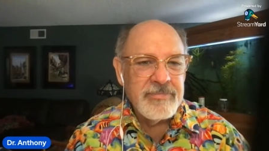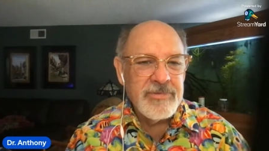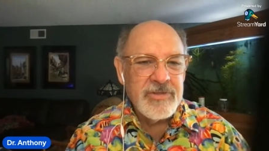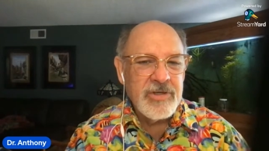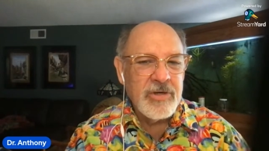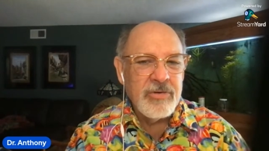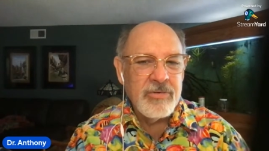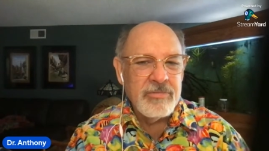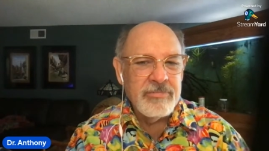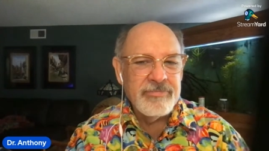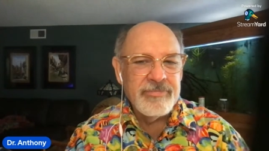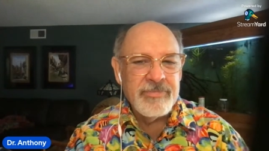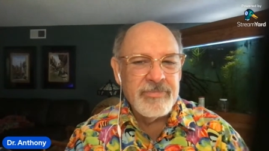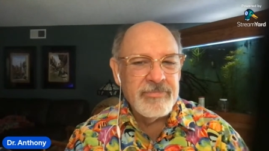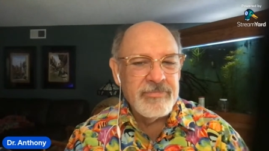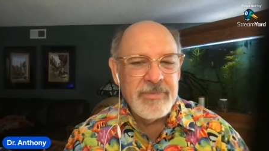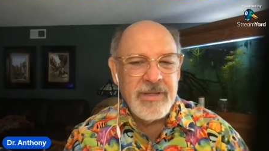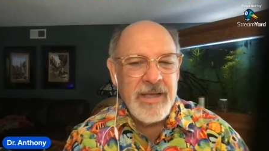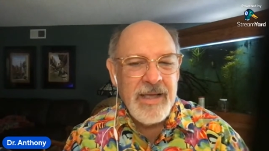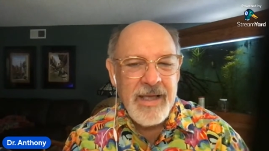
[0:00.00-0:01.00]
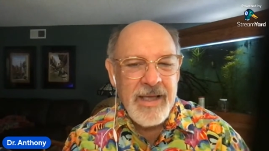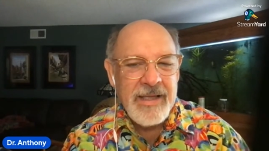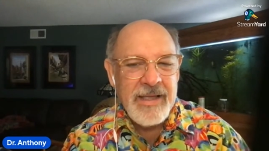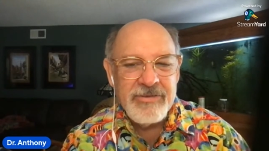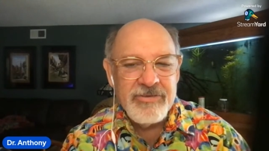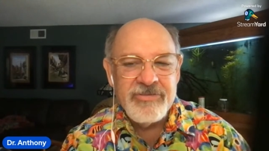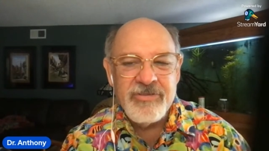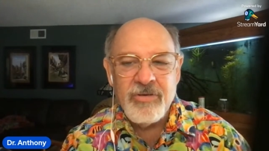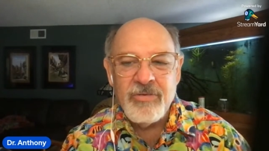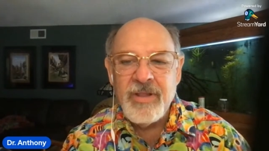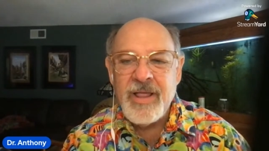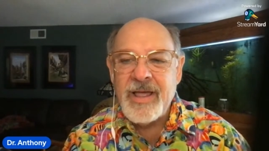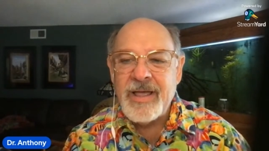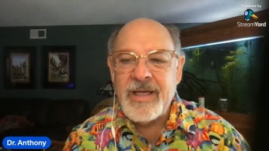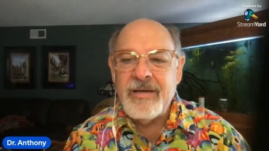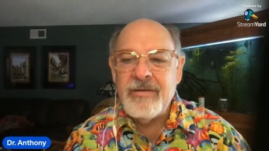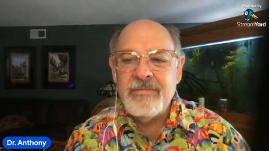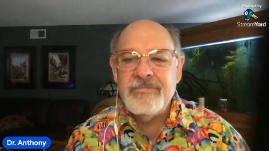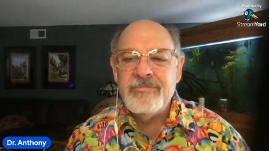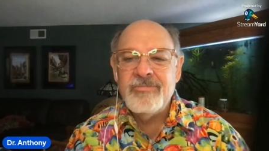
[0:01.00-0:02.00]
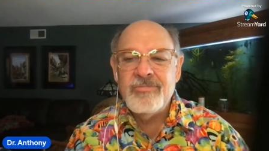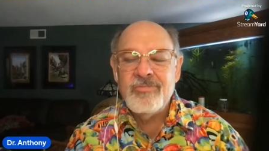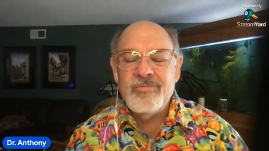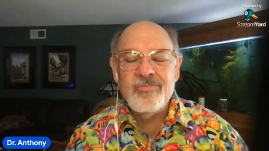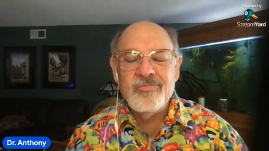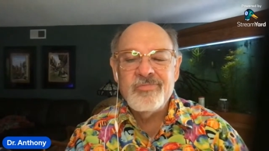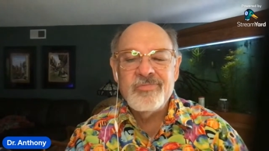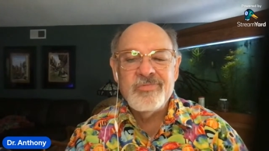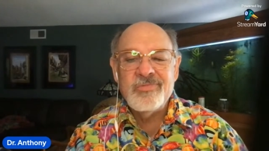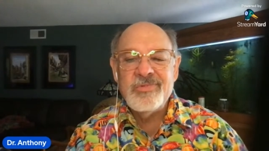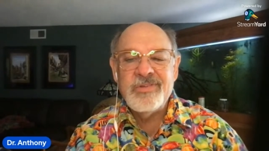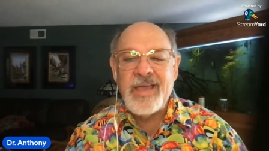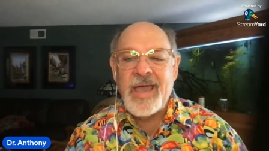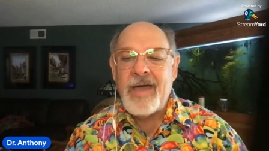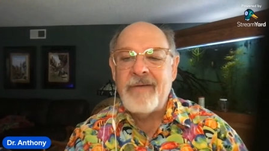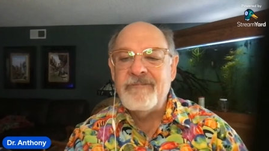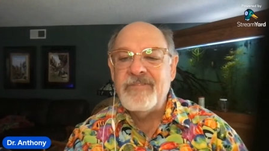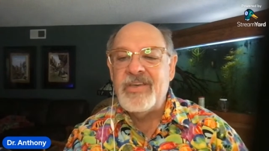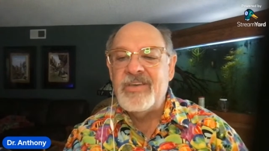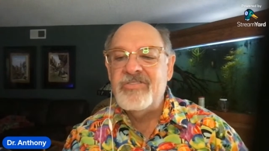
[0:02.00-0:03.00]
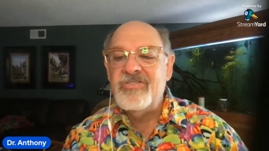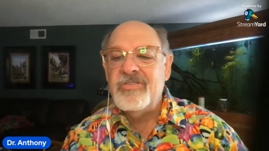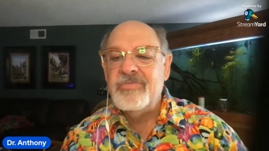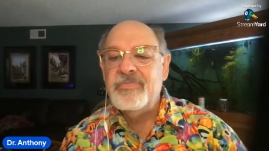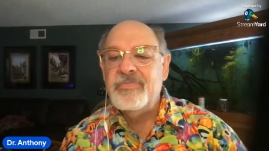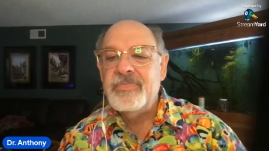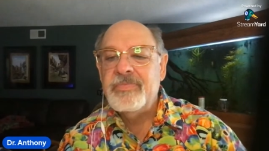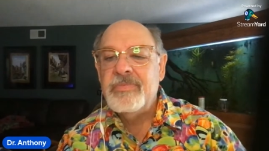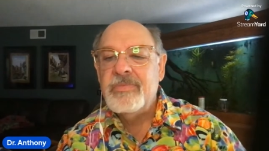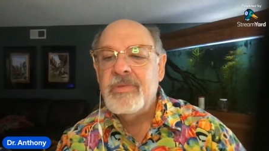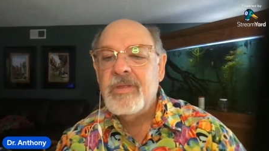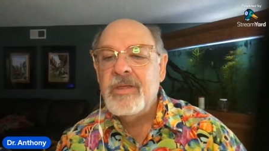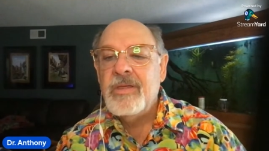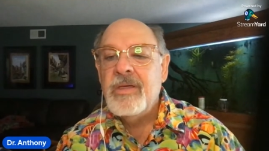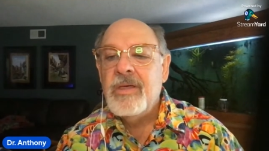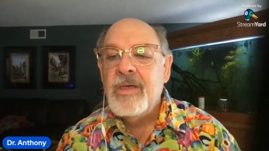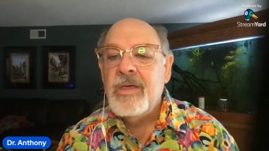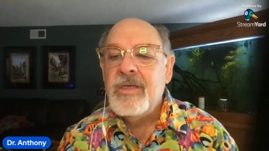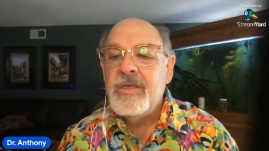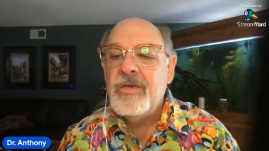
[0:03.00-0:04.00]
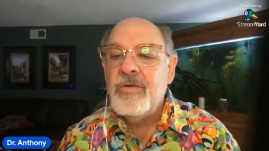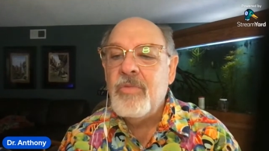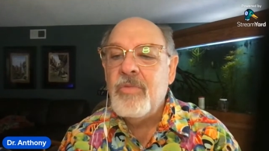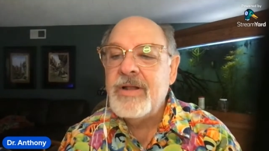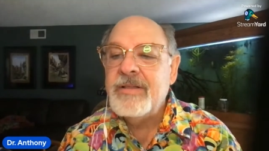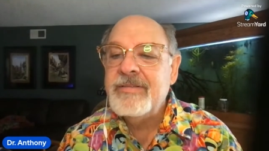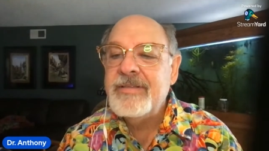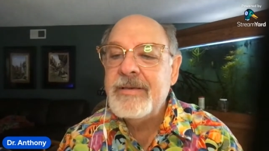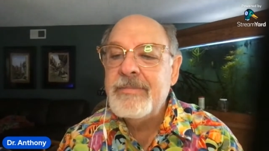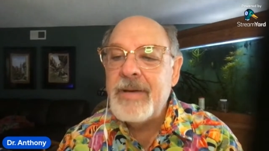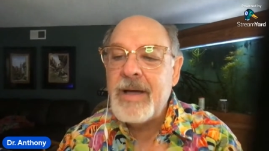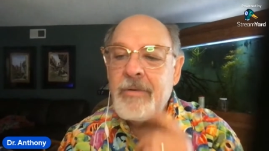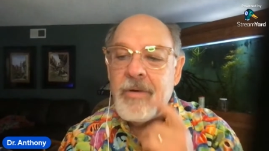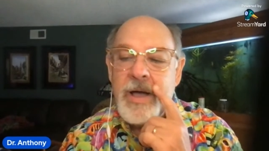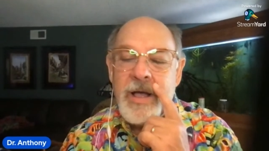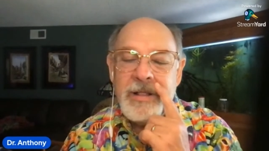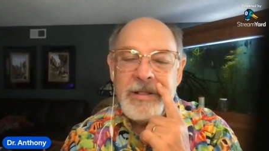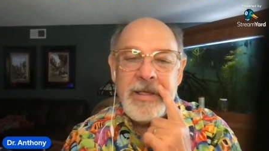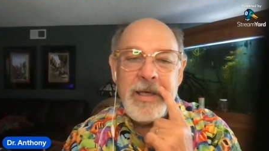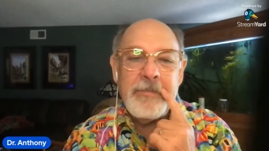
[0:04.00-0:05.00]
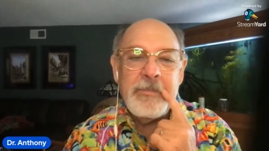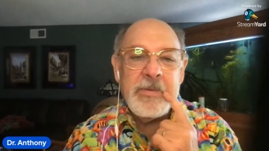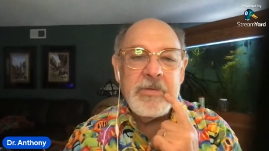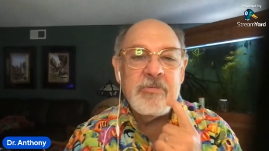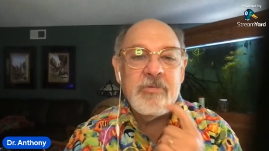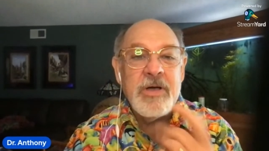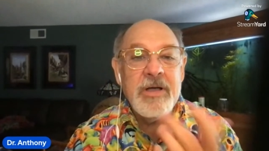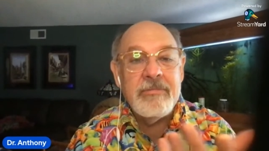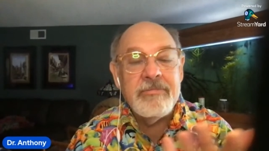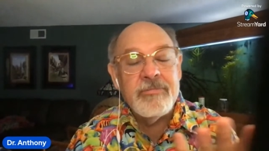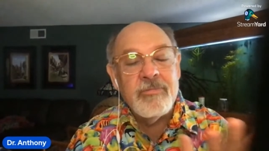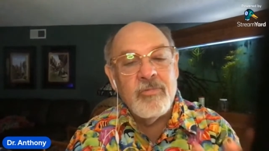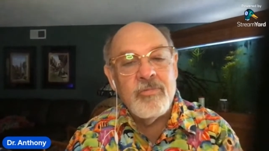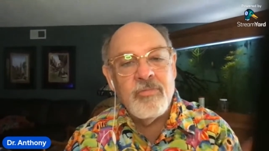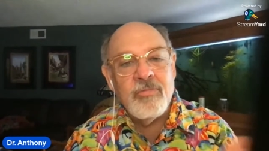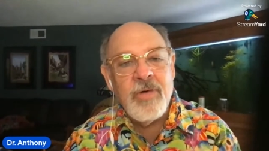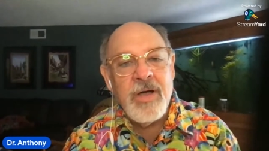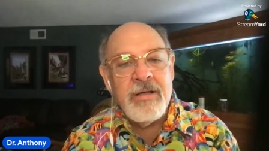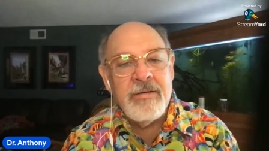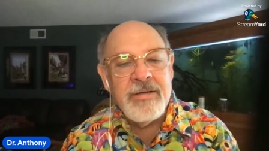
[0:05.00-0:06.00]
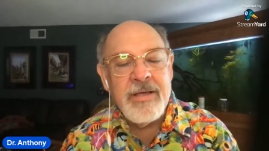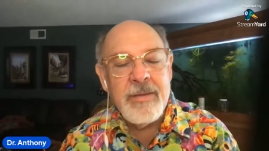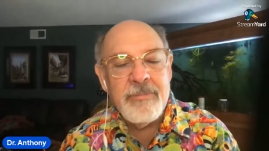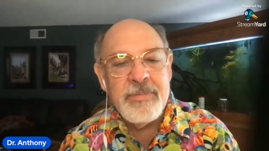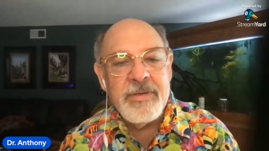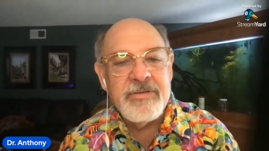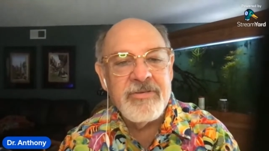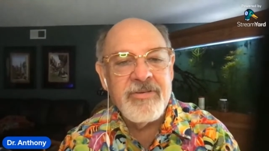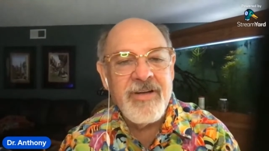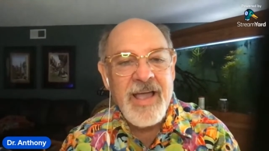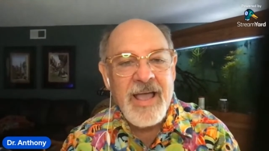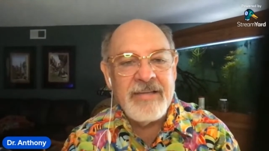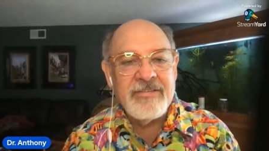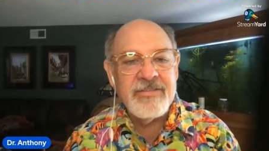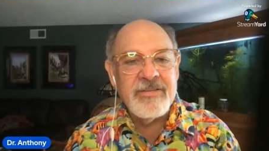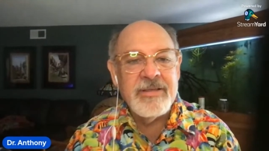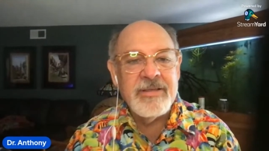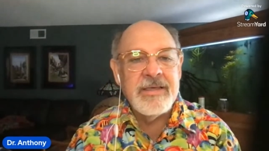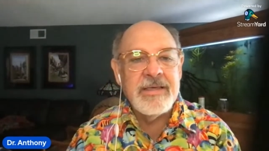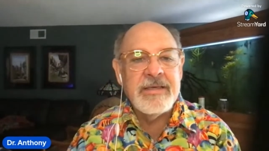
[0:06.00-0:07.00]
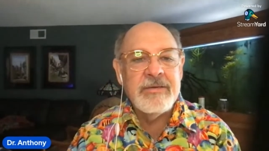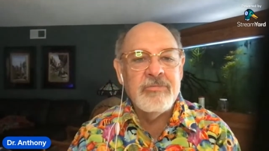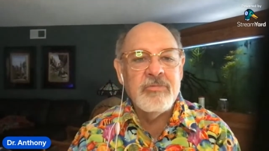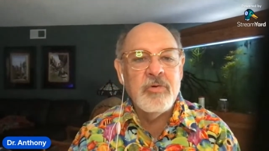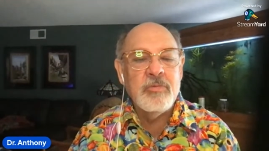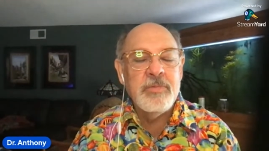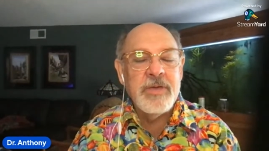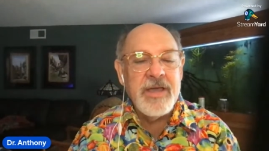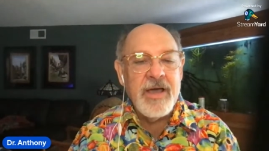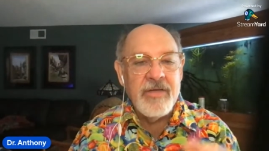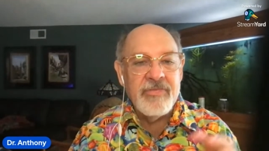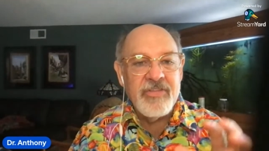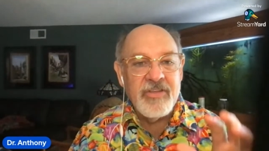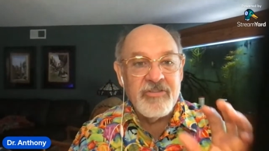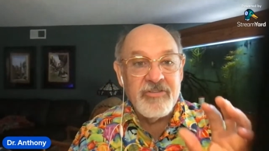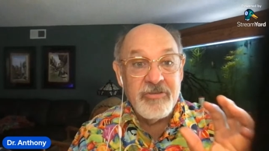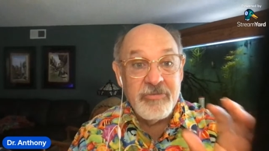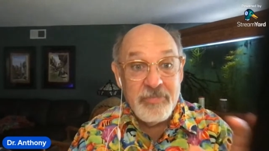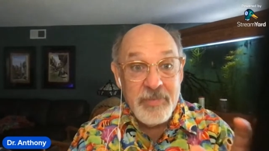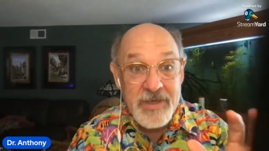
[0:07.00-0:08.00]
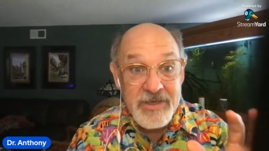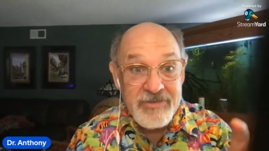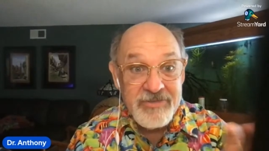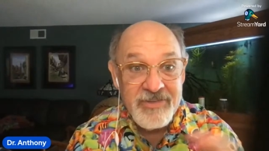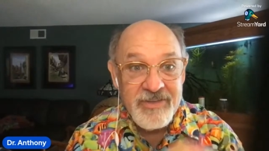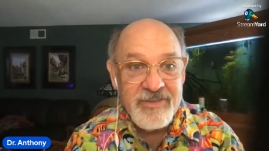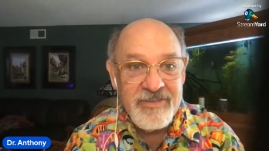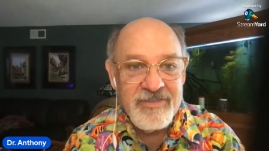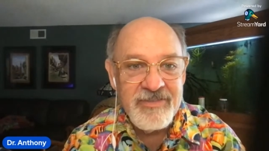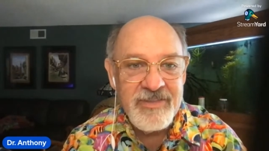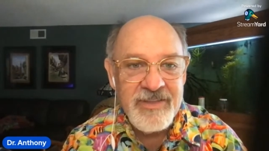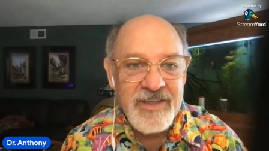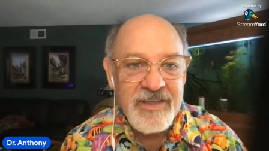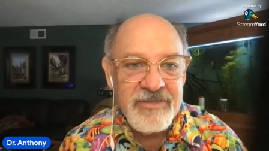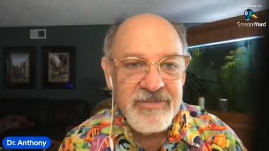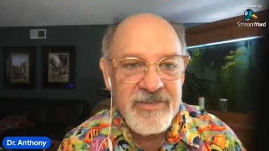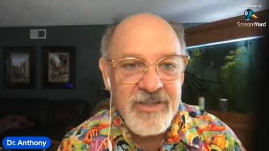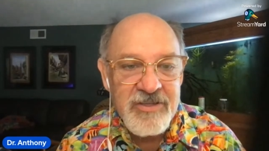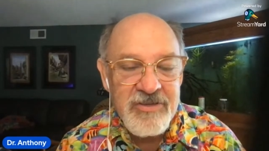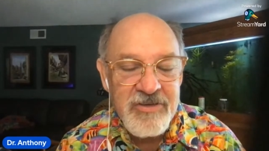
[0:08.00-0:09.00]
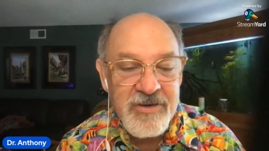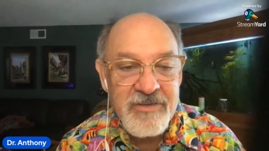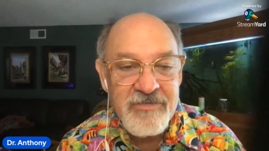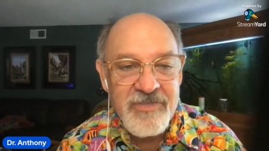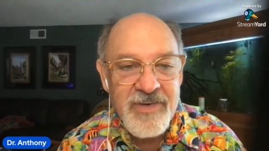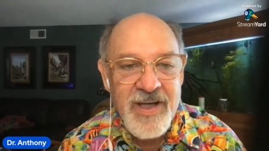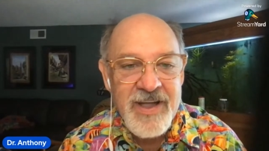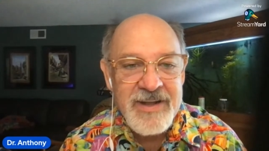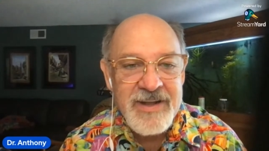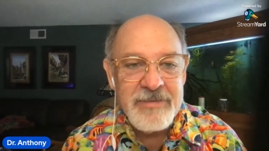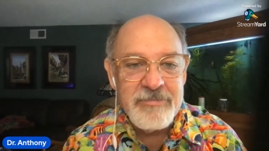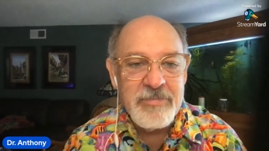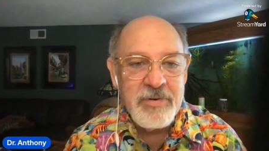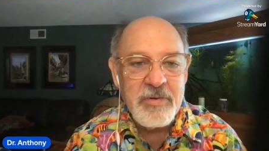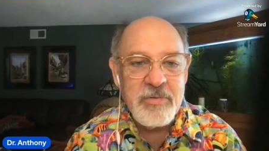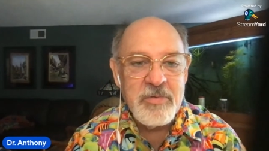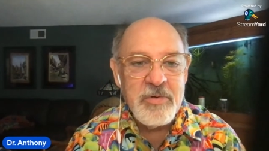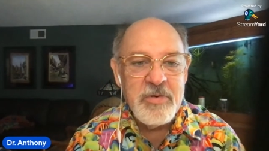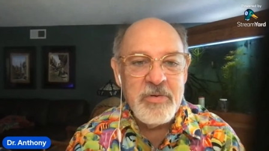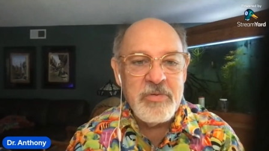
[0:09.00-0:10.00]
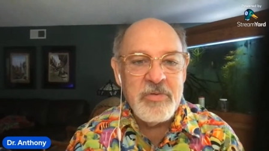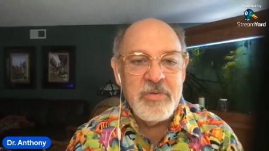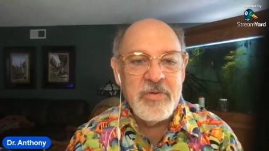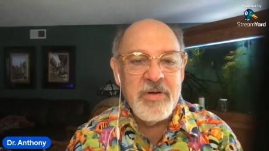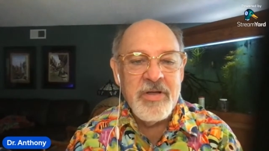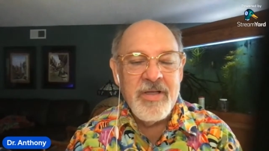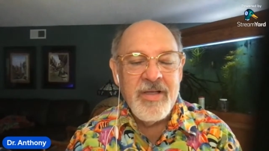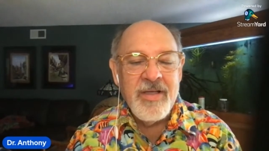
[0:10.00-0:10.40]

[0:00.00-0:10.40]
So I just don't like catfish. You want to see my wild guppies? Well, wild guppies will be on the species list that you can find in Peru.